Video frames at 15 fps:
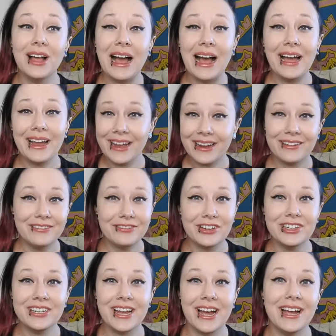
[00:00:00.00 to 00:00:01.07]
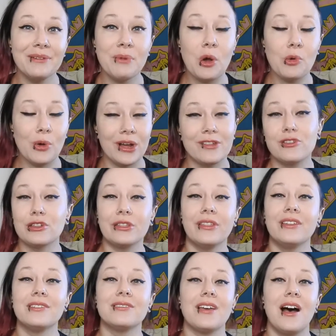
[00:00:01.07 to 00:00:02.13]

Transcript: I had a fun time watching this.